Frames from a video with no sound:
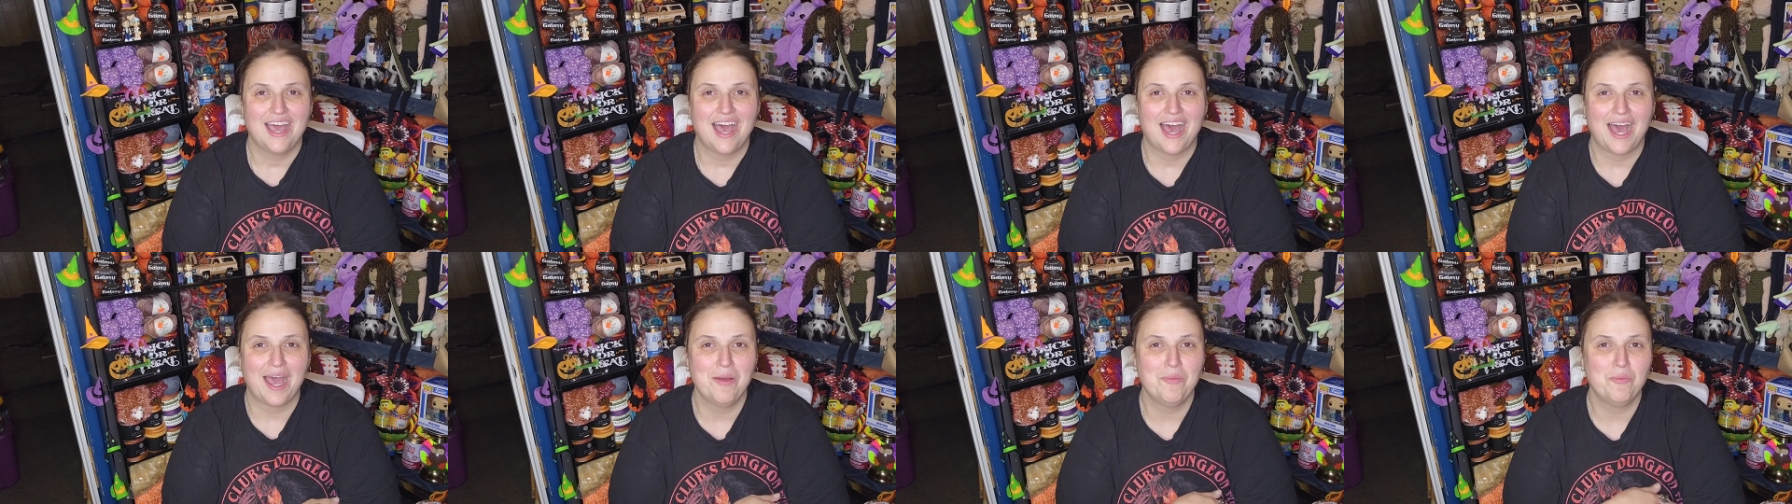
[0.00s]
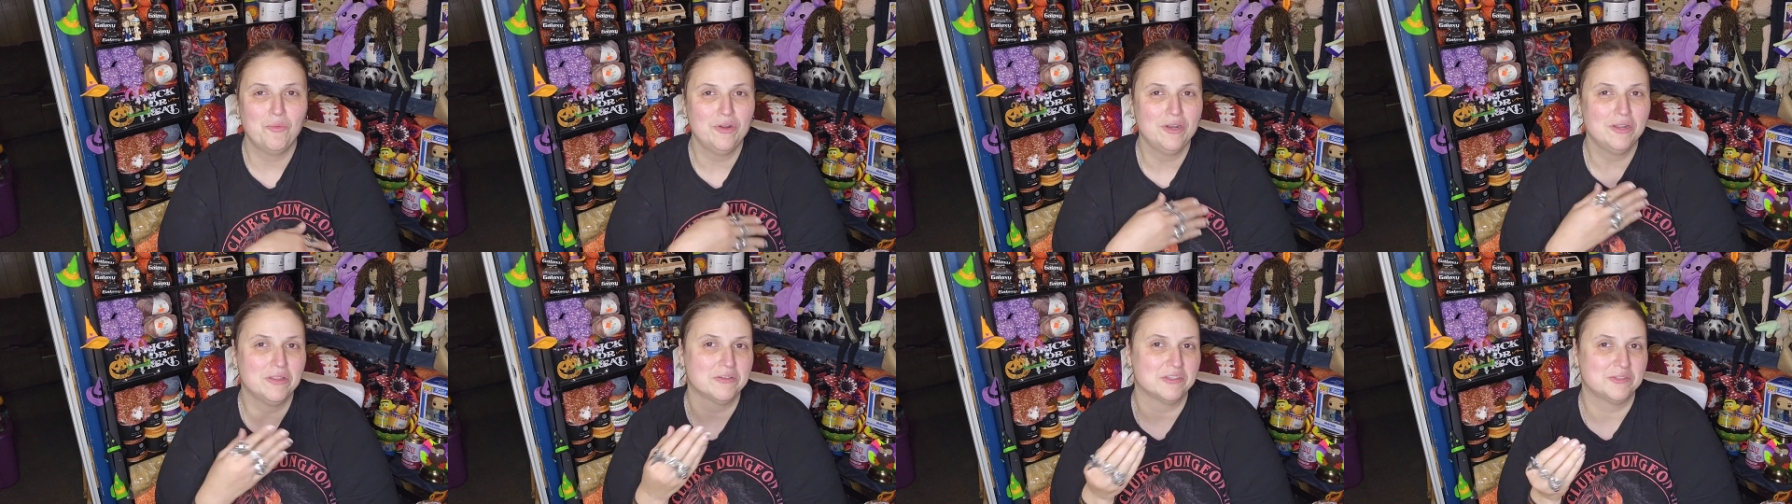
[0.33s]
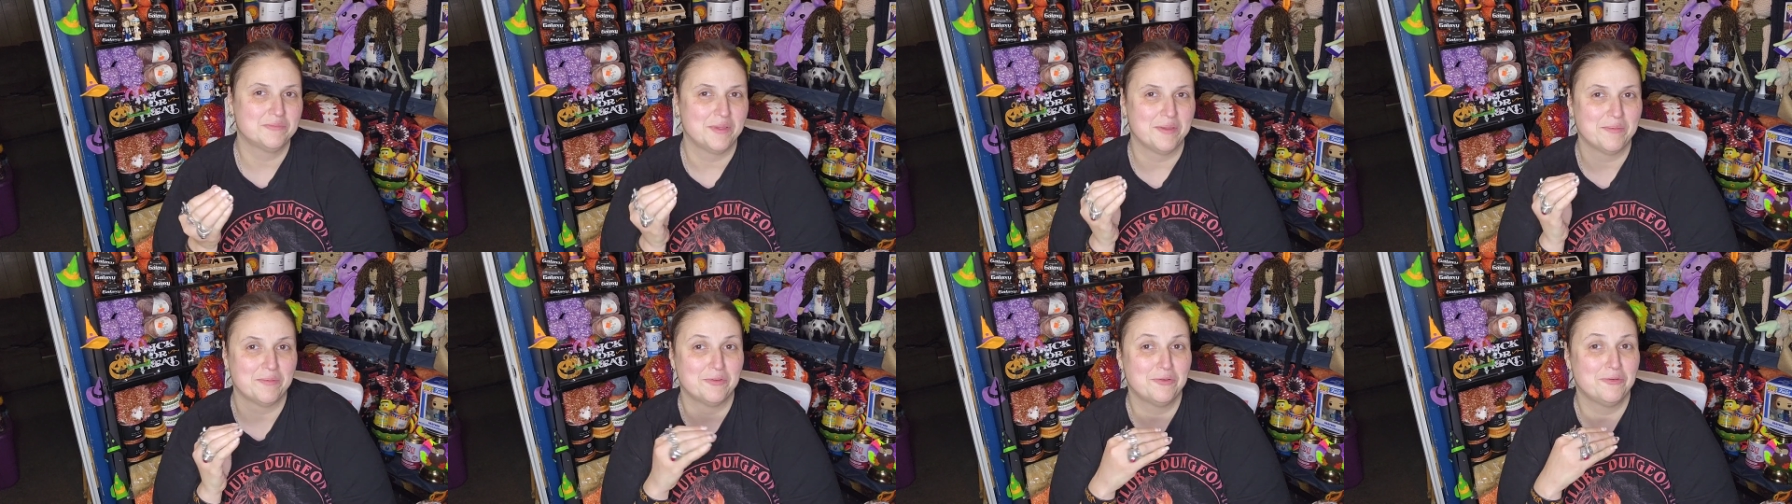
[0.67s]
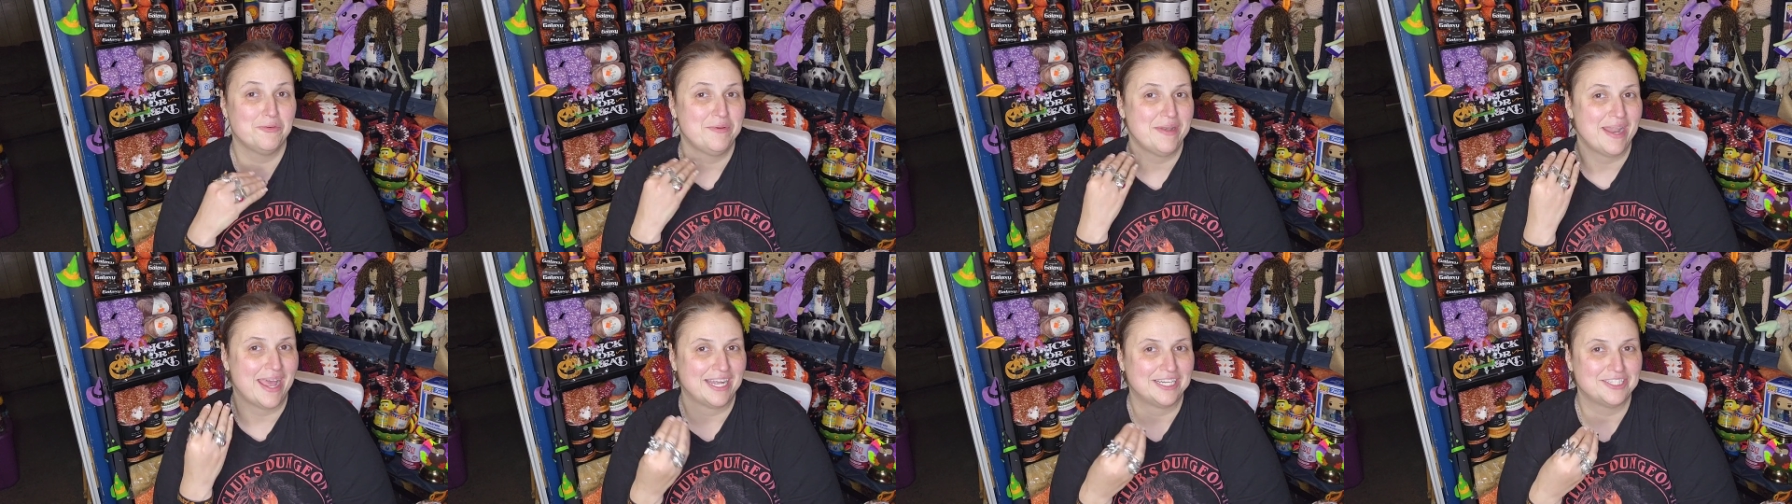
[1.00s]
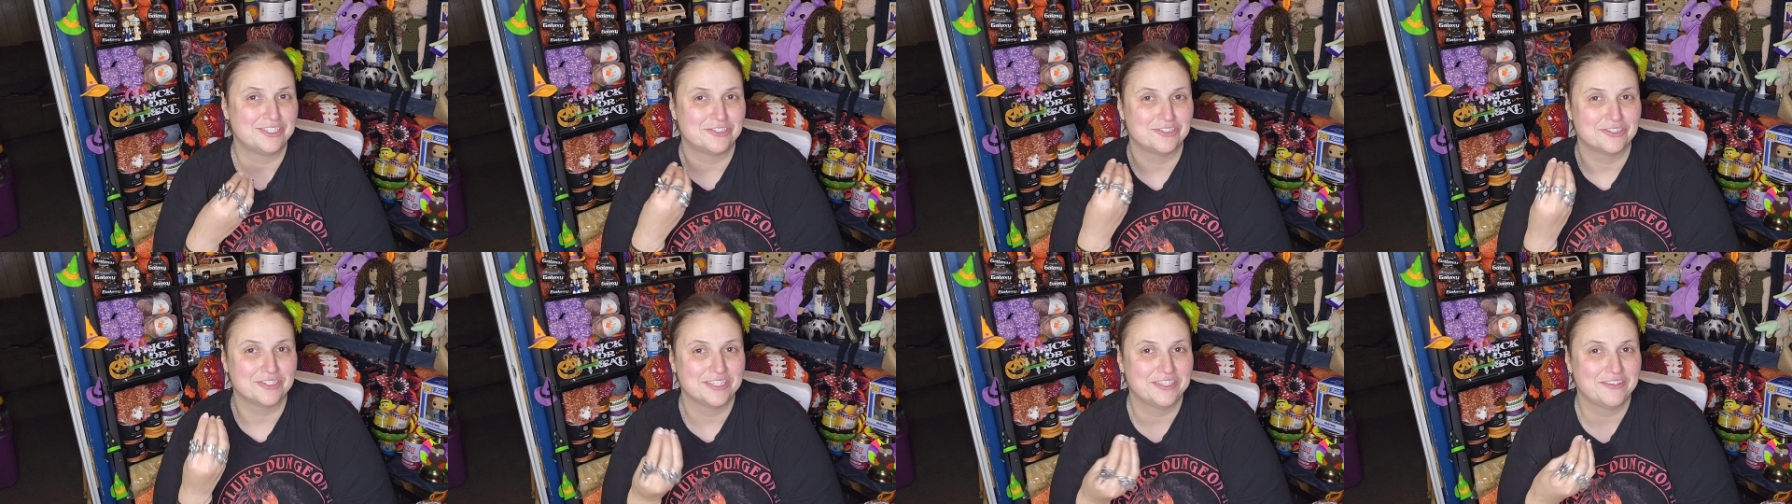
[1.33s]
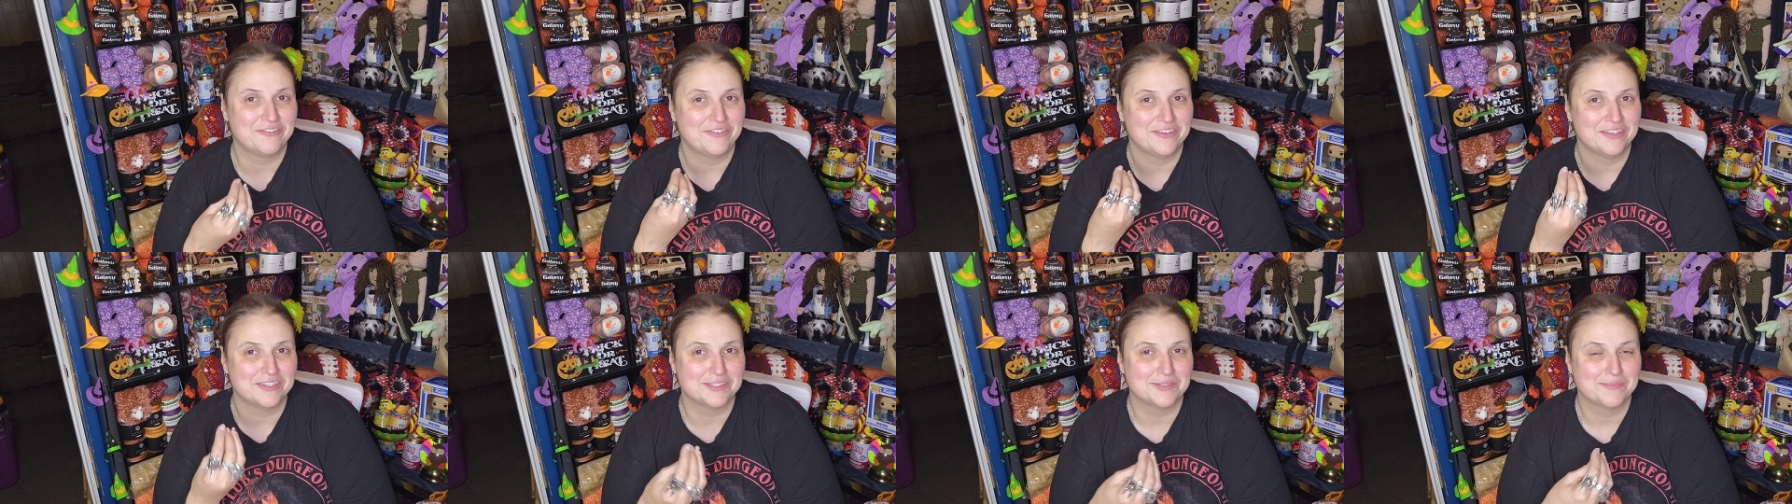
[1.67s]
I'm one of those people who naturally
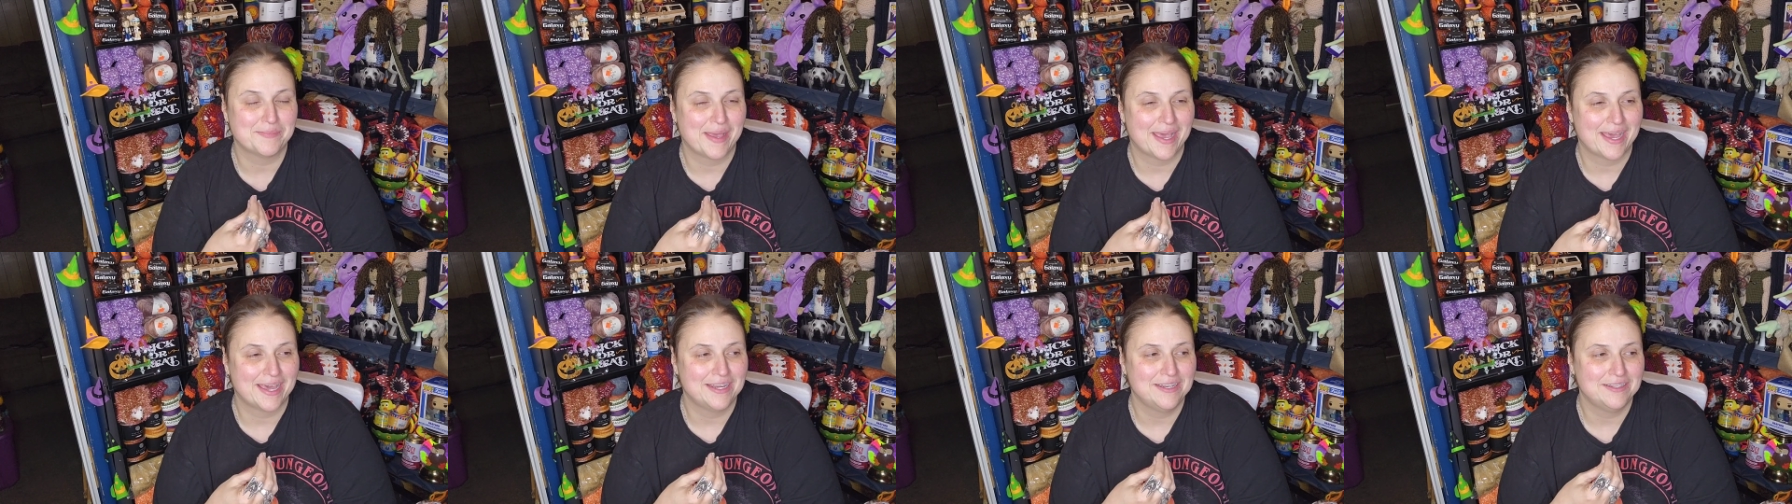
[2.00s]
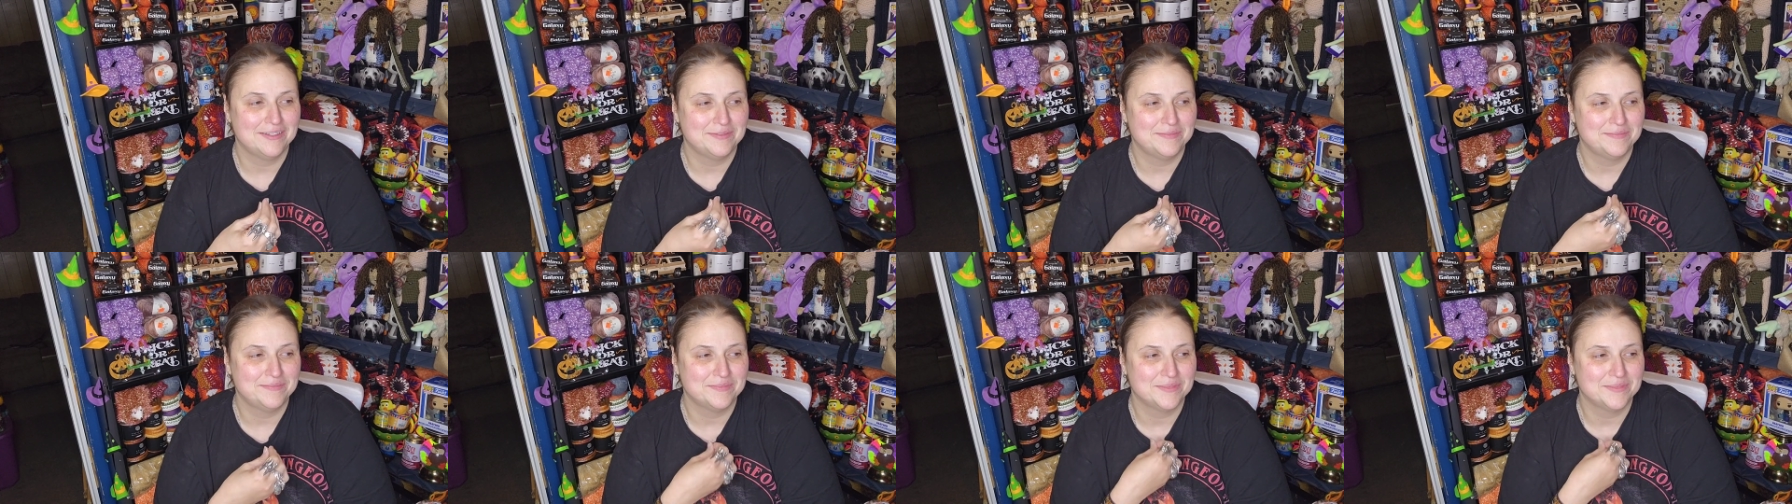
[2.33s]
feels bad.